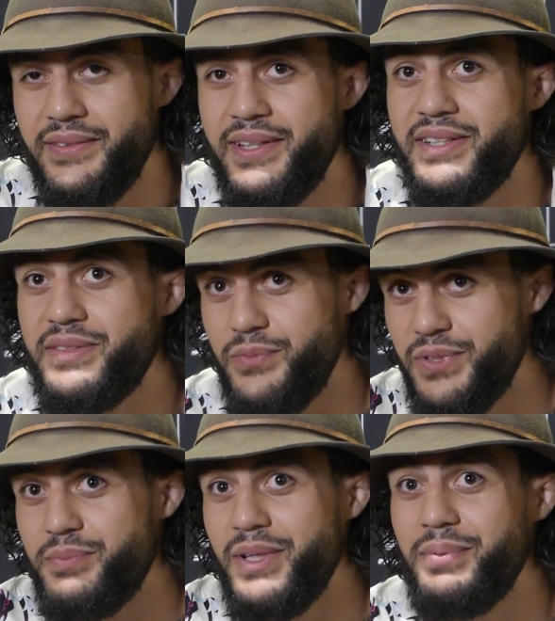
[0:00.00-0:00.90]
that
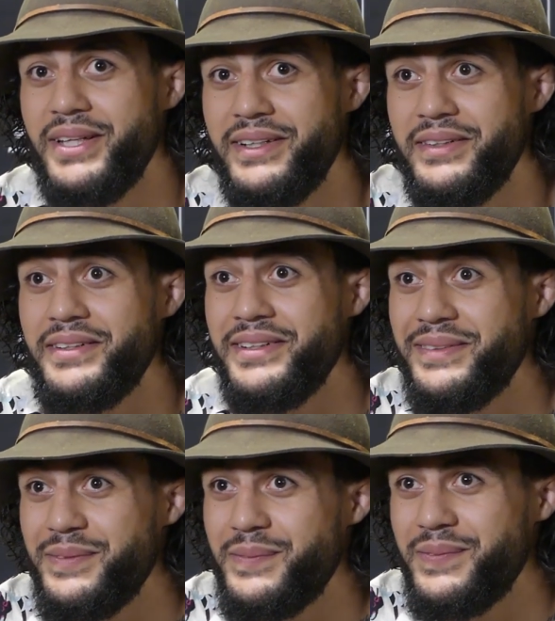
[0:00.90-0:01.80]
was my plan that
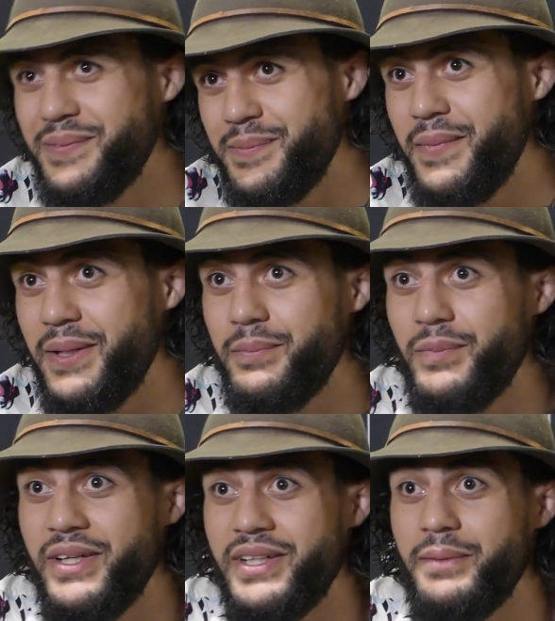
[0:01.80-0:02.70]

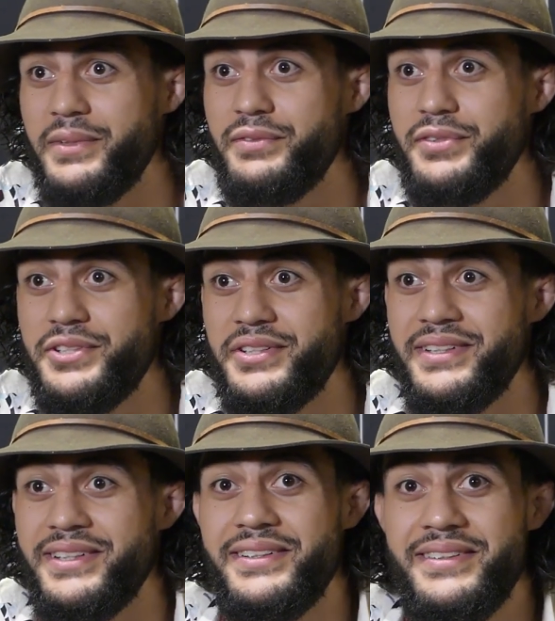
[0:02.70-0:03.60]
might come in the future. That